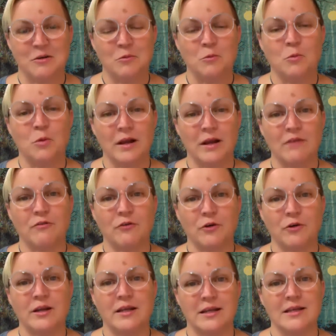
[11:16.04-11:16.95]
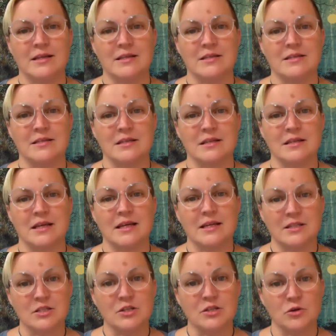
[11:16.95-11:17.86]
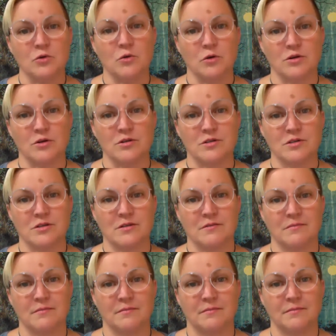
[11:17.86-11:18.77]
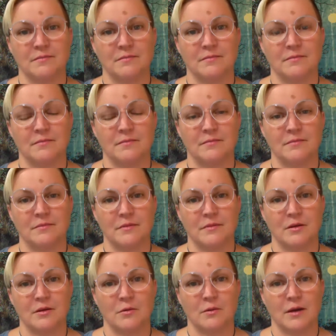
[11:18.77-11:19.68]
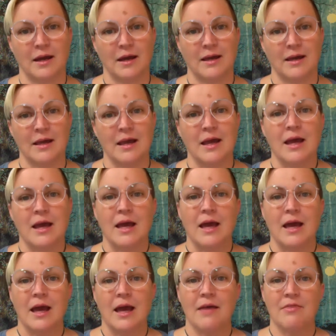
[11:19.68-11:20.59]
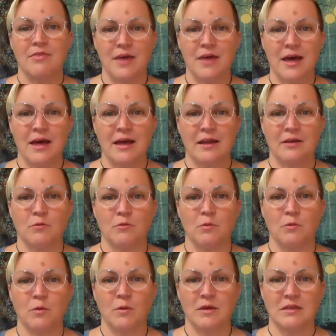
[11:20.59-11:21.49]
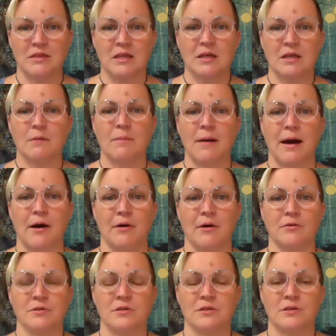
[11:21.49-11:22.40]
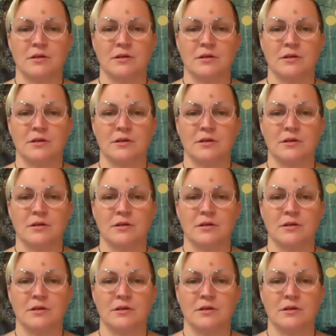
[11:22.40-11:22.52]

Whatever it is, it's yours. Okay. And then when we think about